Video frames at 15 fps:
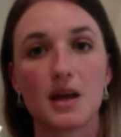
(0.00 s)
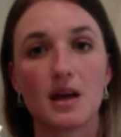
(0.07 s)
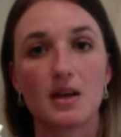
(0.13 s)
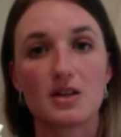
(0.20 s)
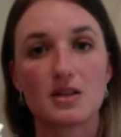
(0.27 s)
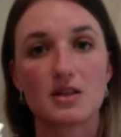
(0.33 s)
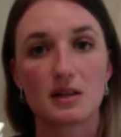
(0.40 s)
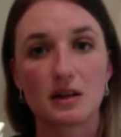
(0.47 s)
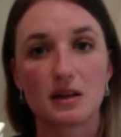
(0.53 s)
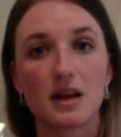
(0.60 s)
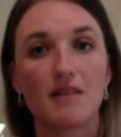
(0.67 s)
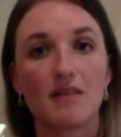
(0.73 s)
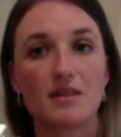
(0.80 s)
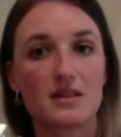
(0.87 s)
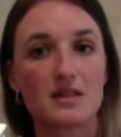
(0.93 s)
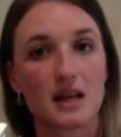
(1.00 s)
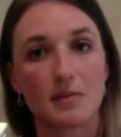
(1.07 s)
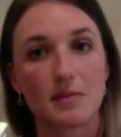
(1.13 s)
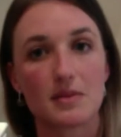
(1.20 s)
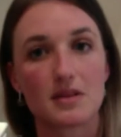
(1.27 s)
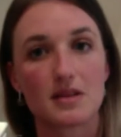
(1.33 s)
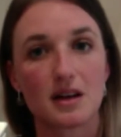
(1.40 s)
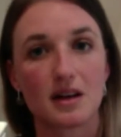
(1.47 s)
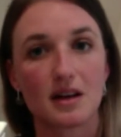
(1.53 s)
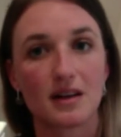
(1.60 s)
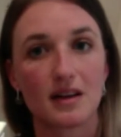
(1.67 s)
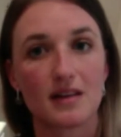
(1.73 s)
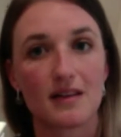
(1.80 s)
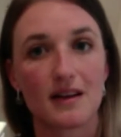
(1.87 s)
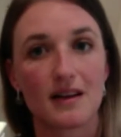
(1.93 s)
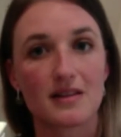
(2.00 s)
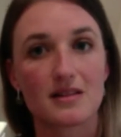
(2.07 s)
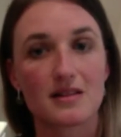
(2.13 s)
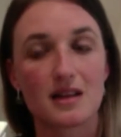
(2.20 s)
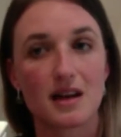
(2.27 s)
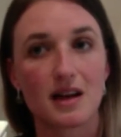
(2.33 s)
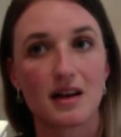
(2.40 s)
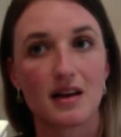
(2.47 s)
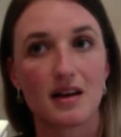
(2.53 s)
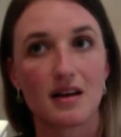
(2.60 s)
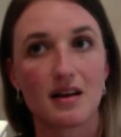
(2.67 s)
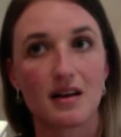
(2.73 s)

just didn't have the same start as us. And